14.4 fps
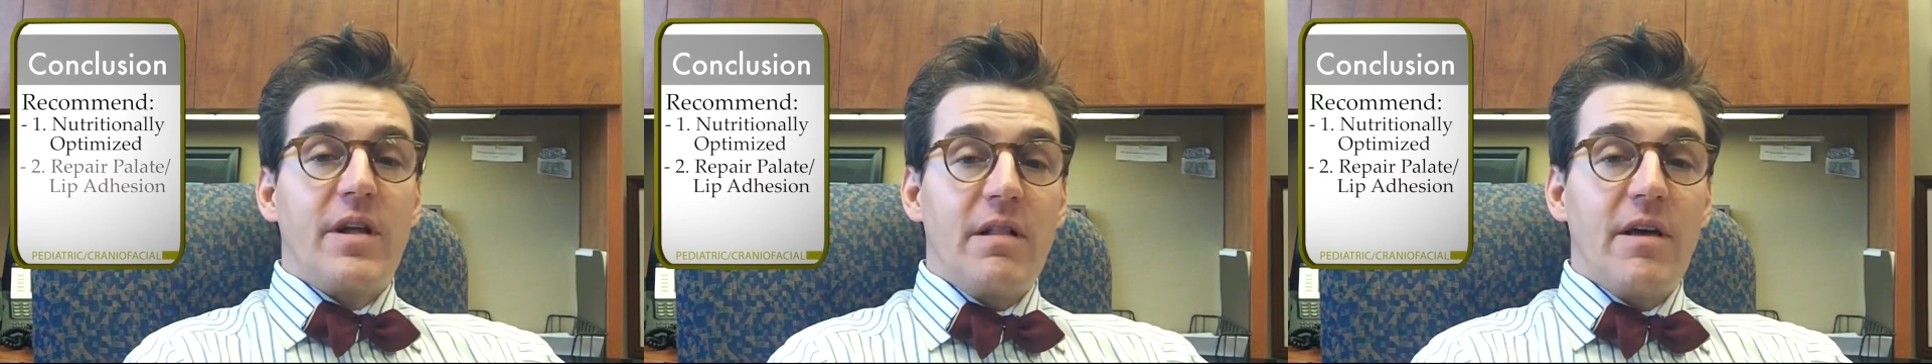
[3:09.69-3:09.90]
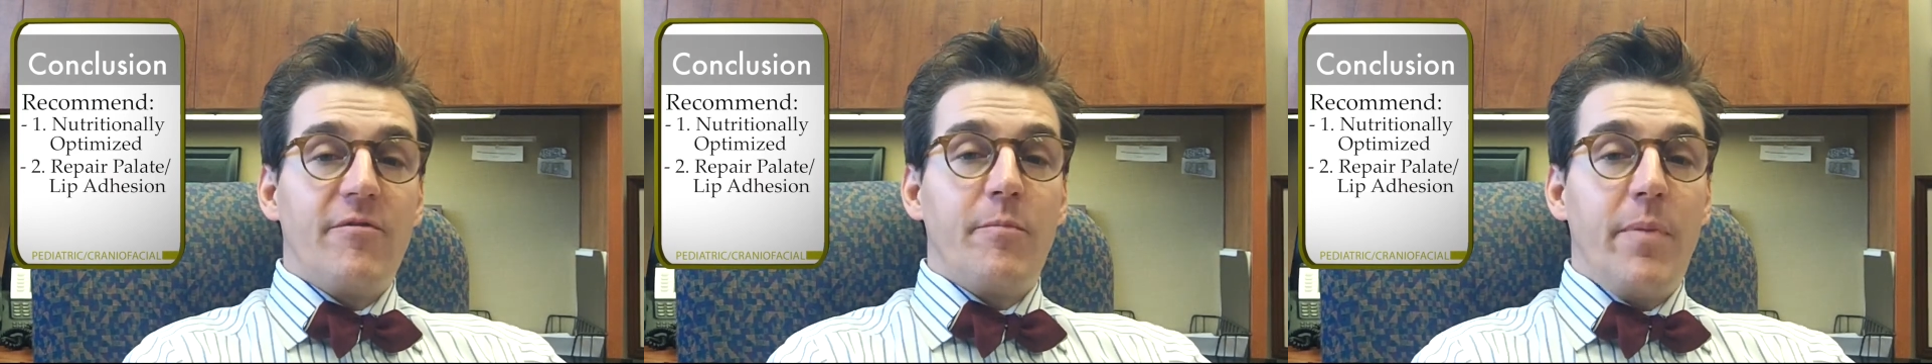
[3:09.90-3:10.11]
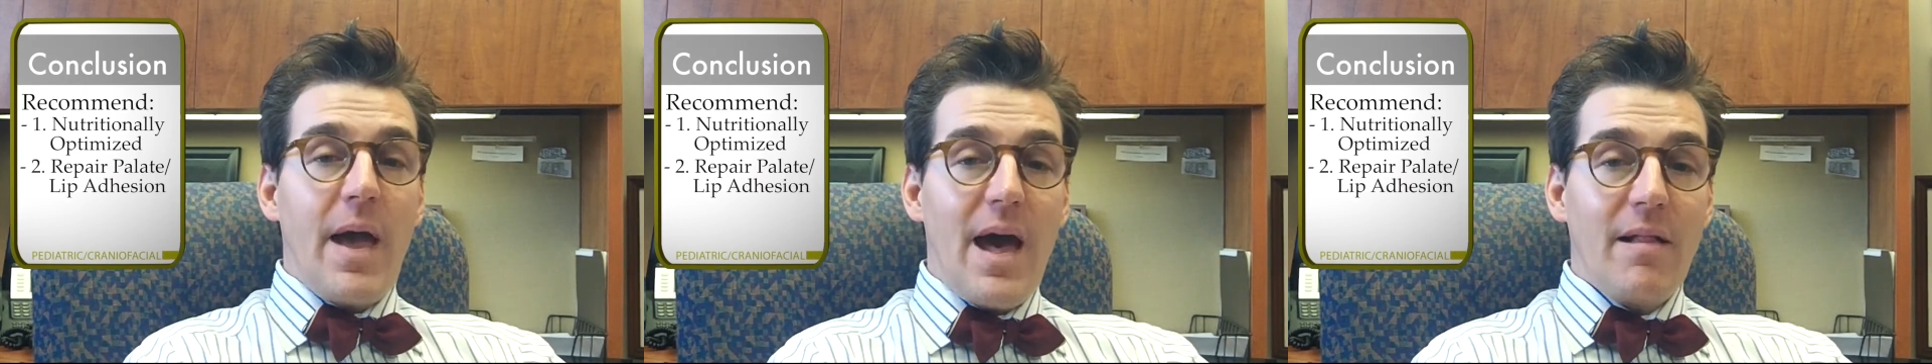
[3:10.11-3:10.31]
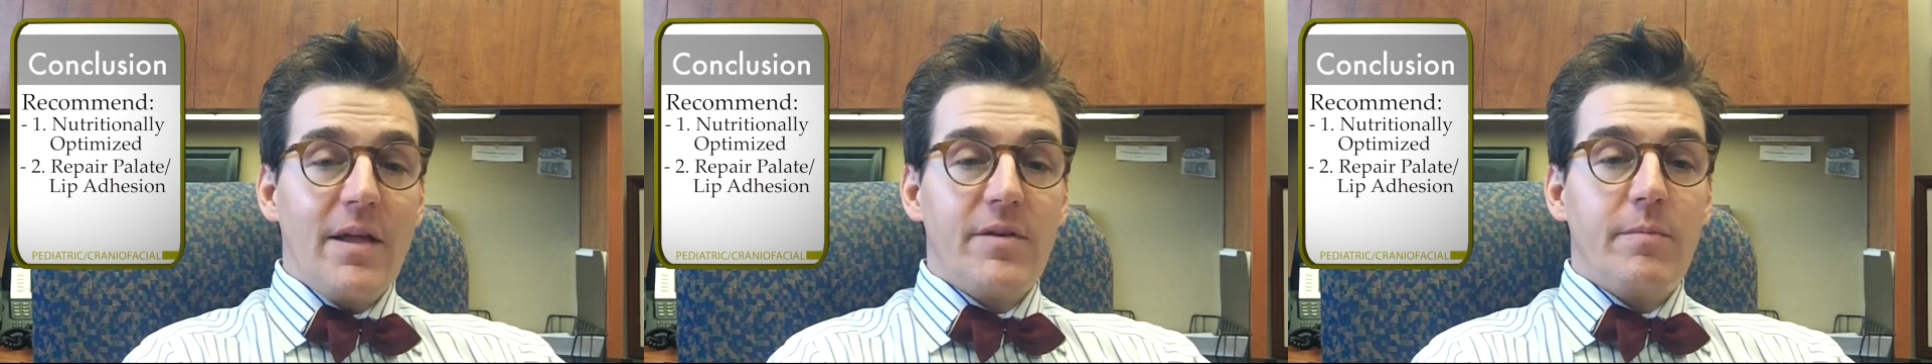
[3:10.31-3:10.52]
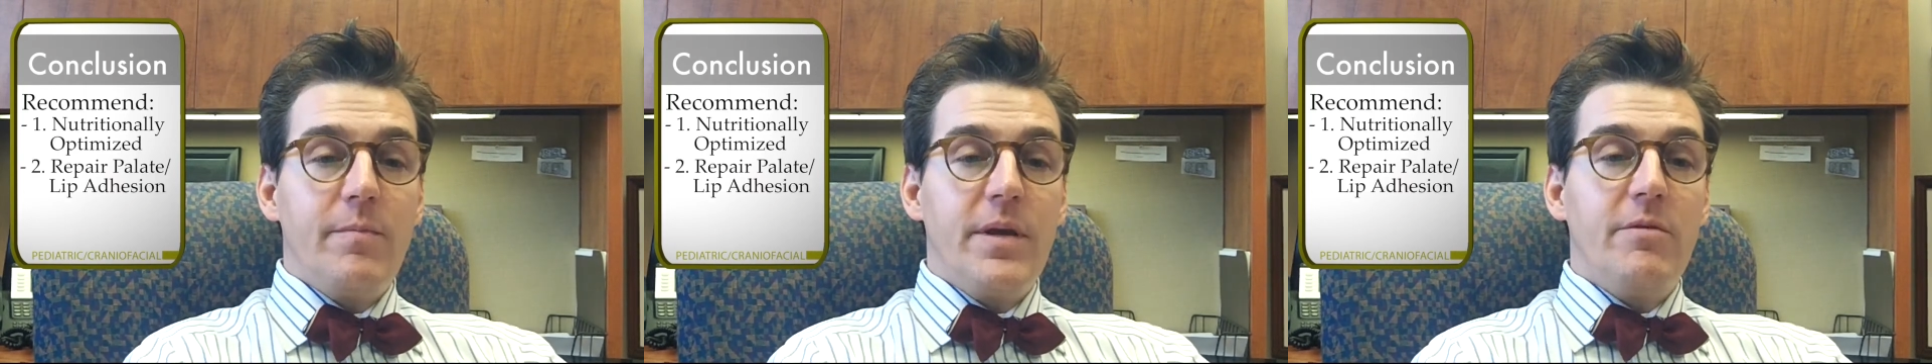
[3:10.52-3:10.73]
the cleft
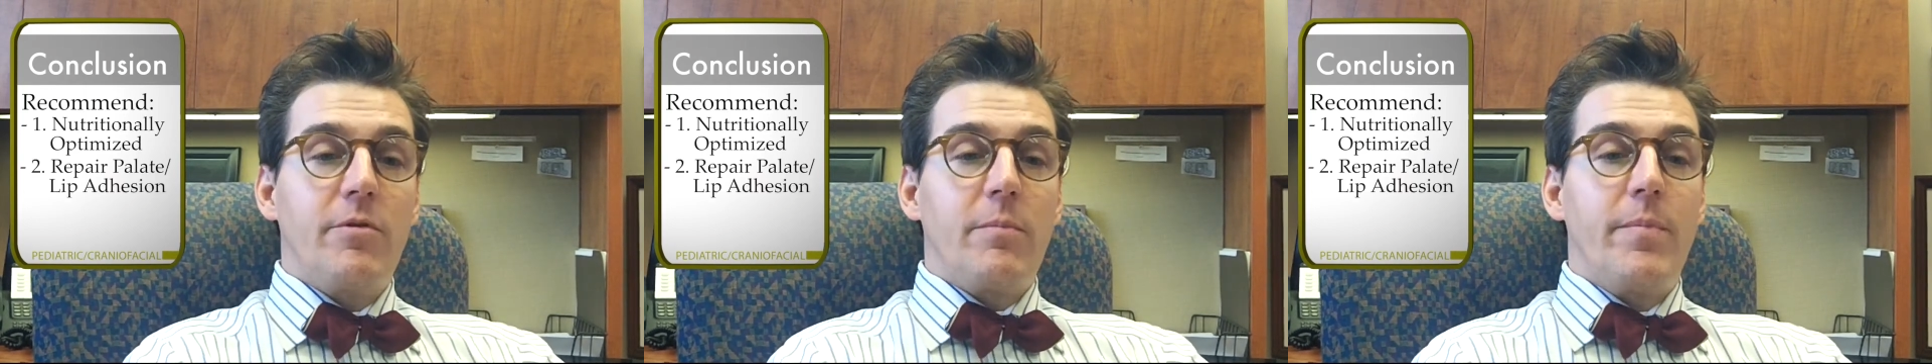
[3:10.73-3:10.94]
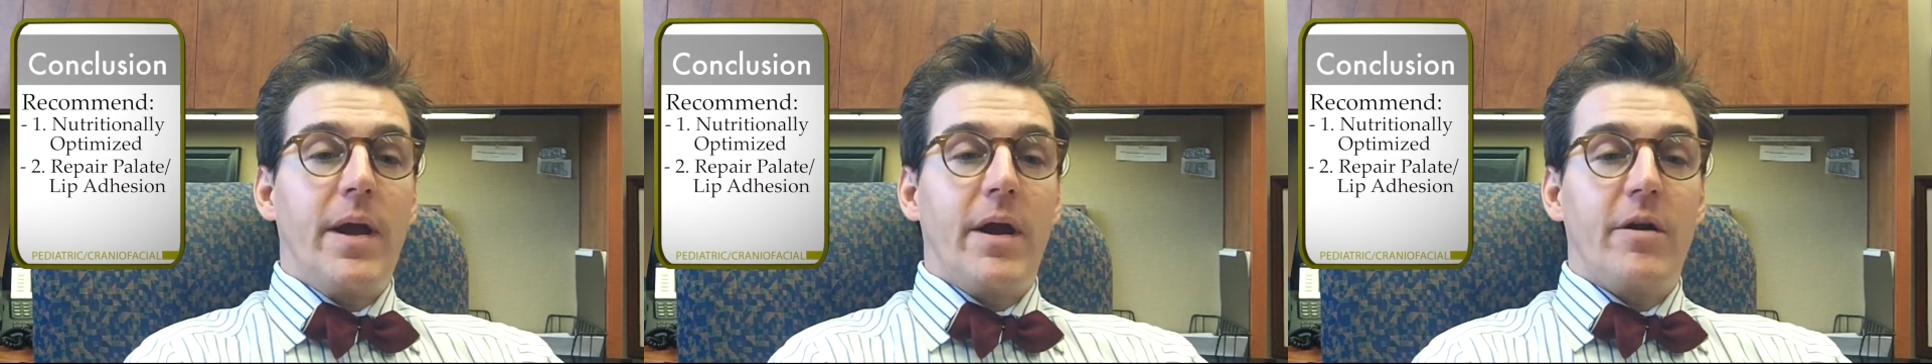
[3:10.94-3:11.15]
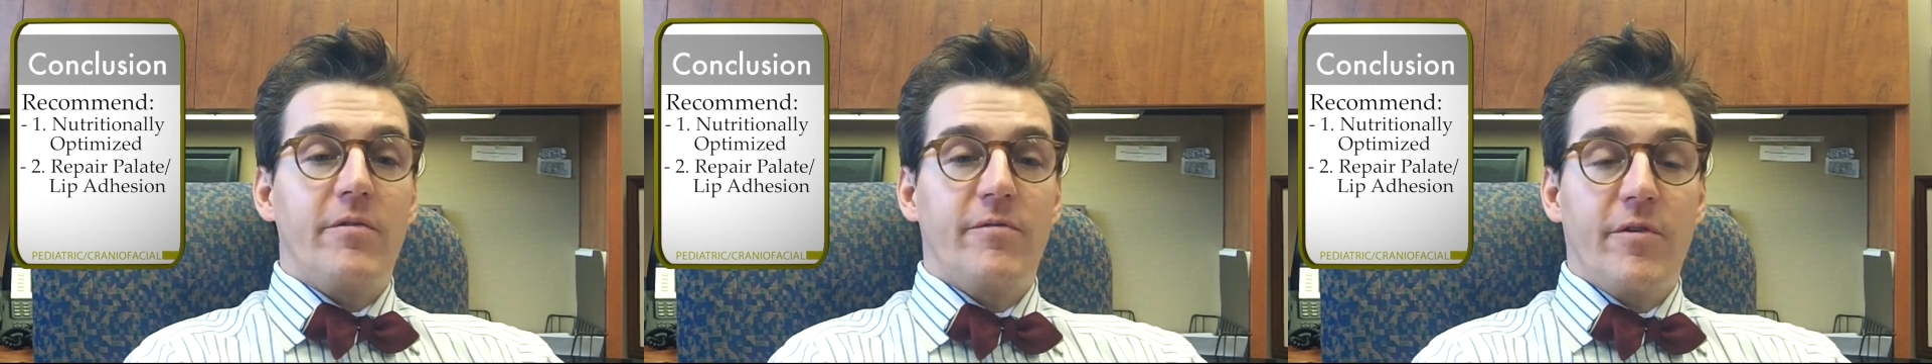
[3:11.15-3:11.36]
palate be repaired